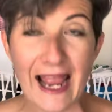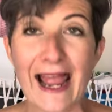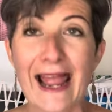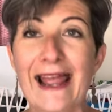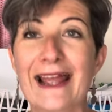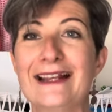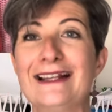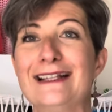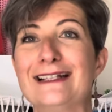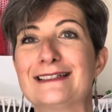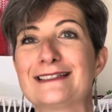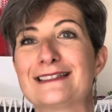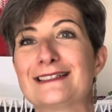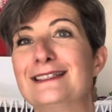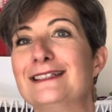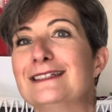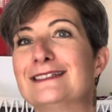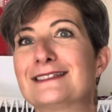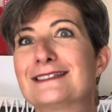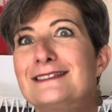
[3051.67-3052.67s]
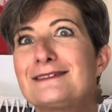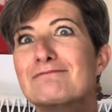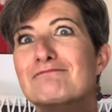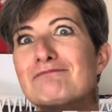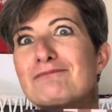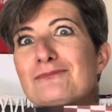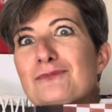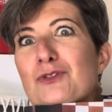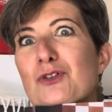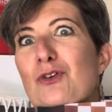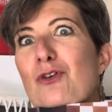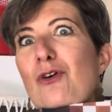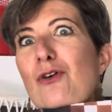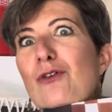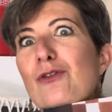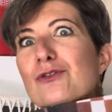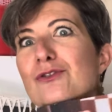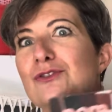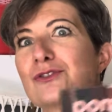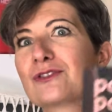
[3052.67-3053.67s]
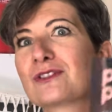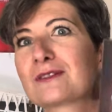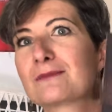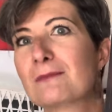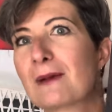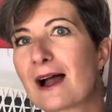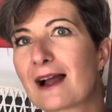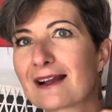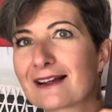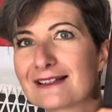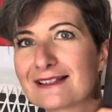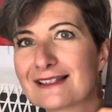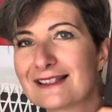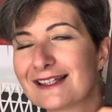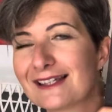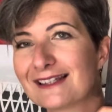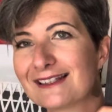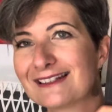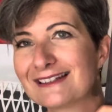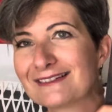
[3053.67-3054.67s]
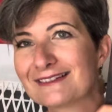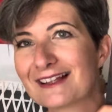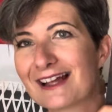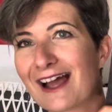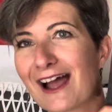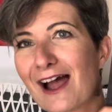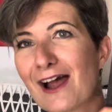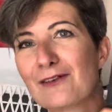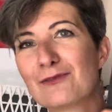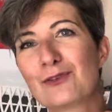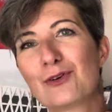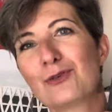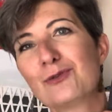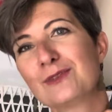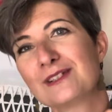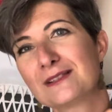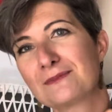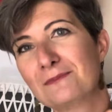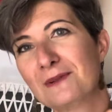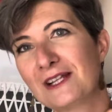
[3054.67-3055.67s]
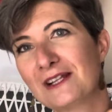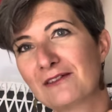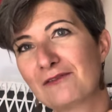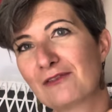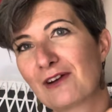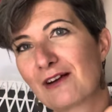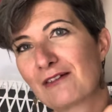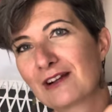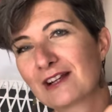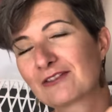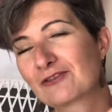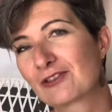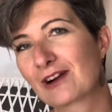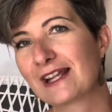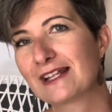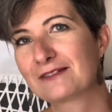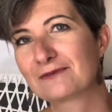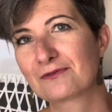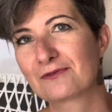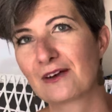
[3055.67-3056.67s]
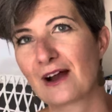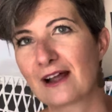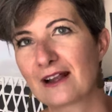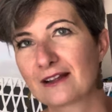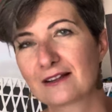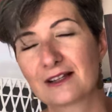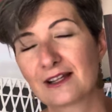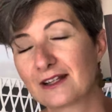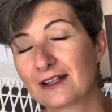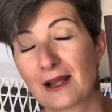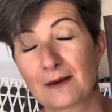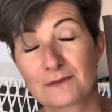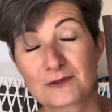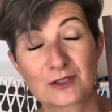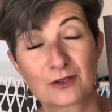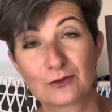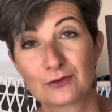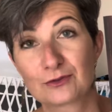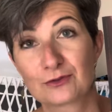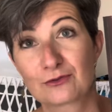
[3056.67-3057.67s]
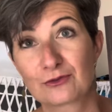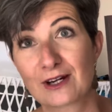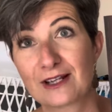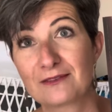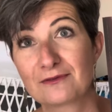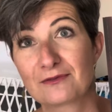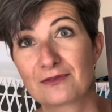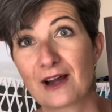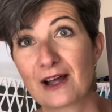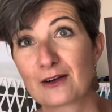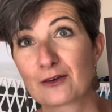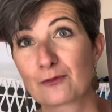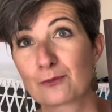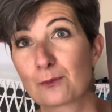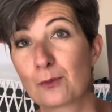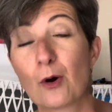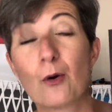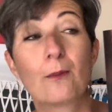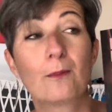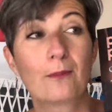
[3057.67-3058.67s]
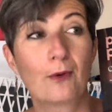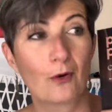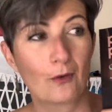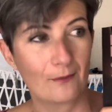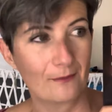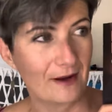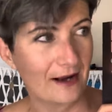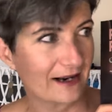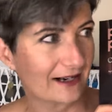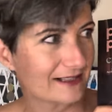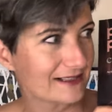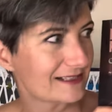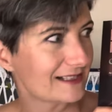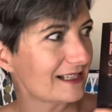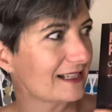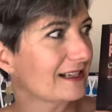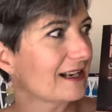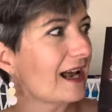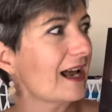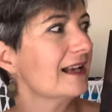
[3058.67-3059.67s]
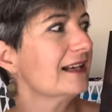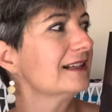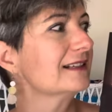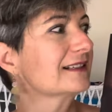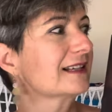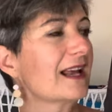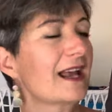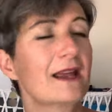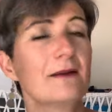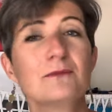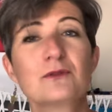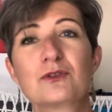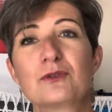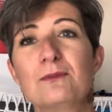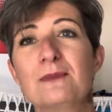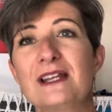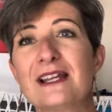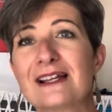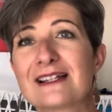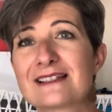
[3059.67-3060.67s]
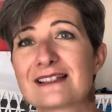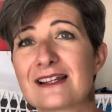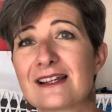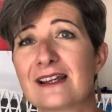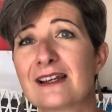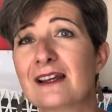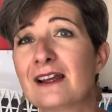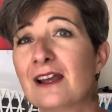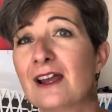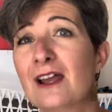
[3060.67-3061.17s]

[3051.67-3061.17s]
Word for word: And it's this gorgeous magazine. I've always been a very great fan, an absolute great fan of Pom Pom magazine. And it came to me as a